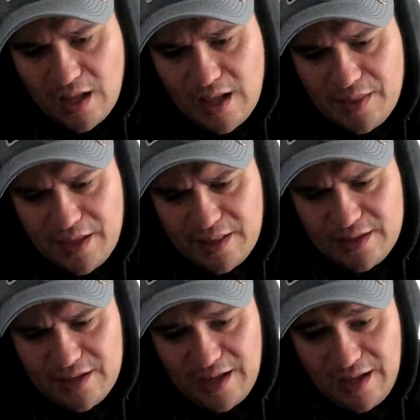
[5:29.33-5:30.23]
think
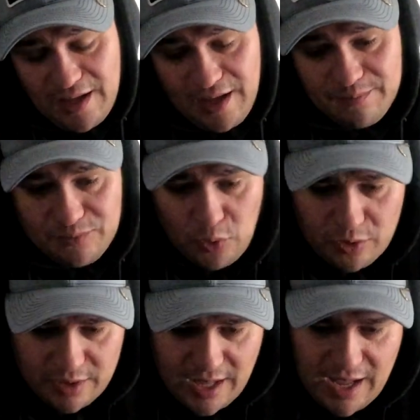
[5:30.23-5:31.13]
that I
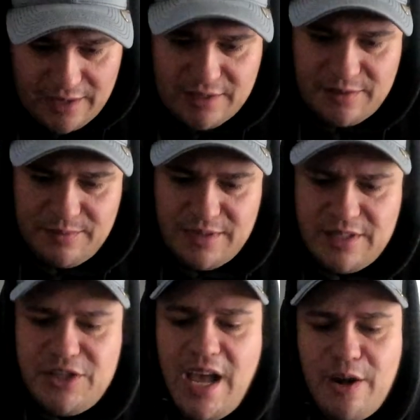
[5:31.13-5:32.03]
ordered, yeah, it's a
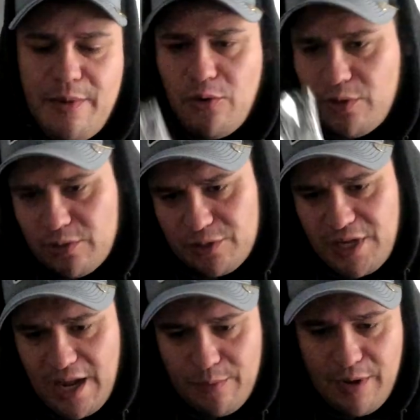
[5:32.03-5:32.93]
chatterbait. I ordered a little
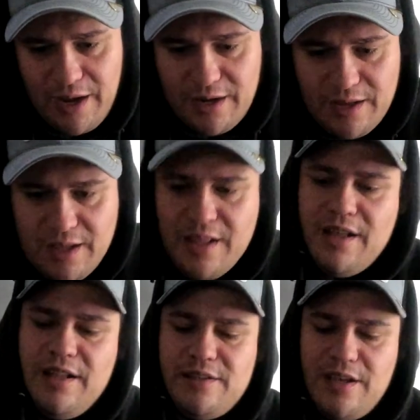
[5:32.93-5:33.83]

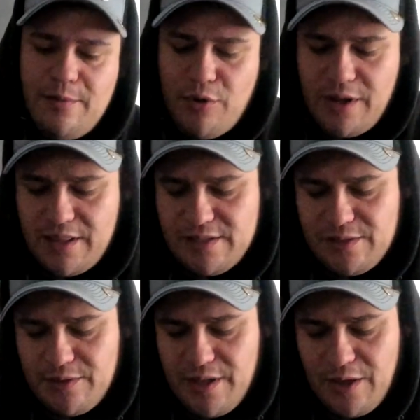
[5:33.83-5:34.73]
chatterbait. Let's break this
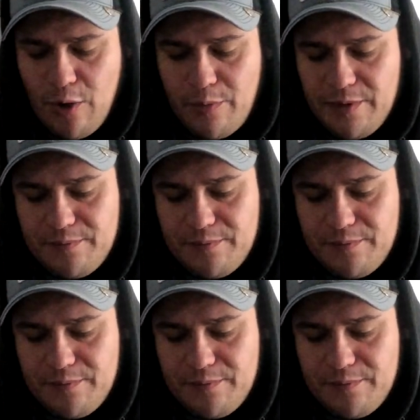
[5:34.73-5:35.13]
little thing open.